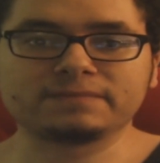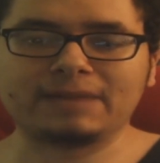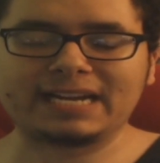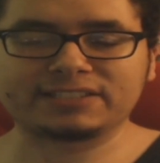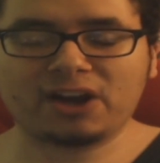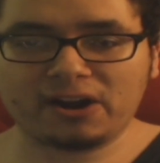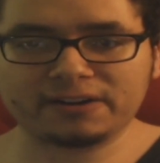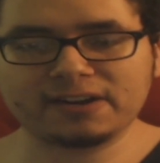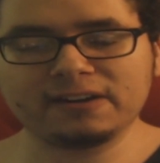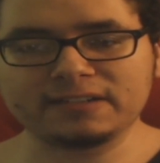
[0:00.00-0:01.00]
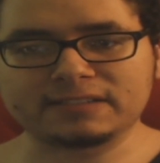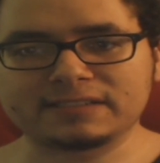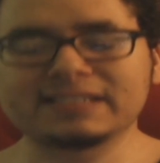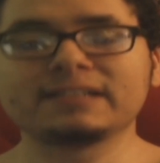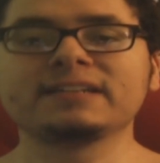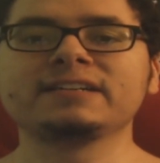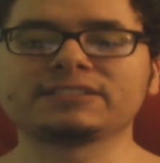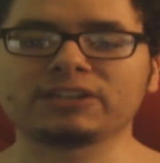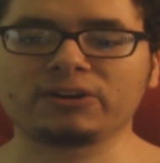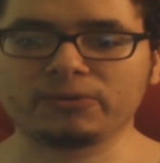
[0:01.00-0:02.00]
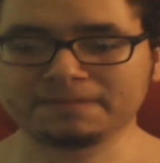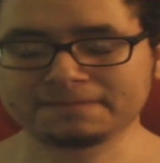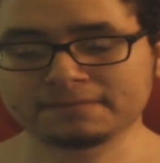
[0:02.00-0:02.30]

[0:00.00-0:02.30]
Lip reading: Magic art cards. So,